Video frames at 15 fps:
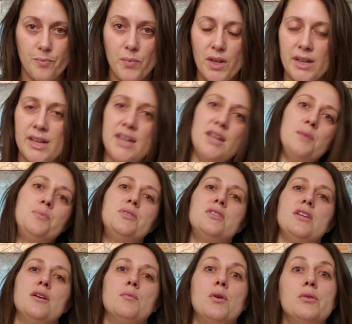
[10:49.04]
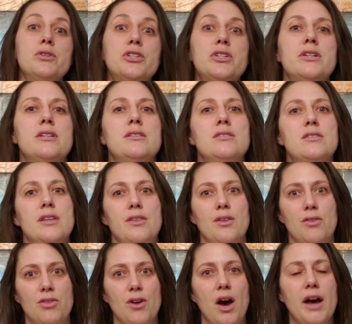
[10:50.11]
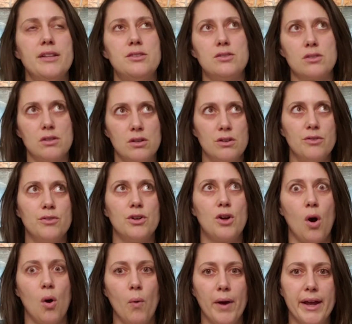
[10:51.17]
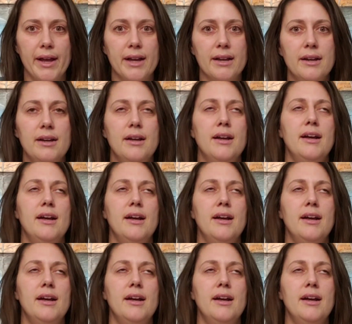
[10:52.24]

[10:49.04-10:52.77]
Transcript: keeps the emotions and the thoughts going,